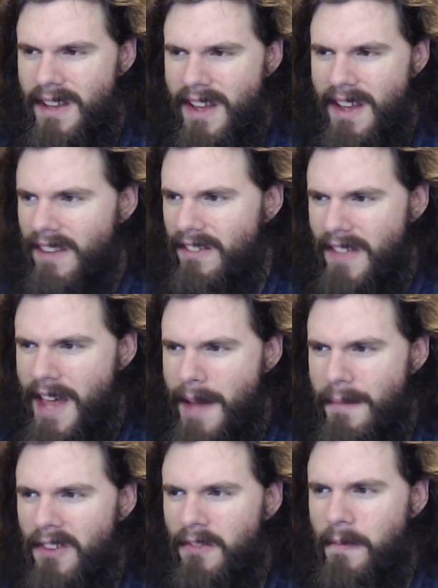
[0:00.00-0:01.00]
So that
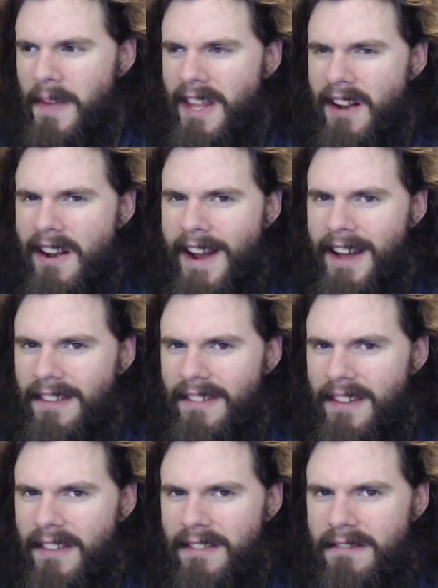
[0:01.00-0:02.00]
must mean they're
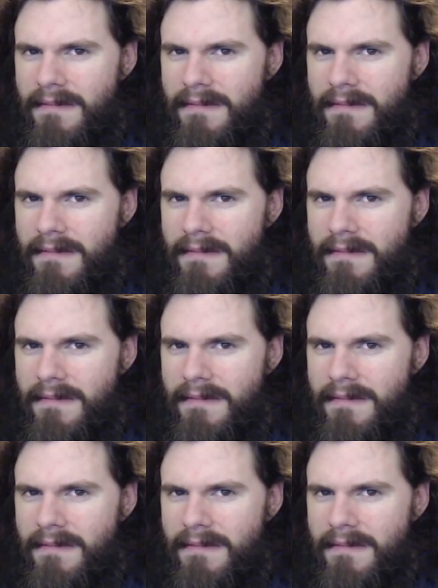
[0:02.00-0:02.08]
Nazis.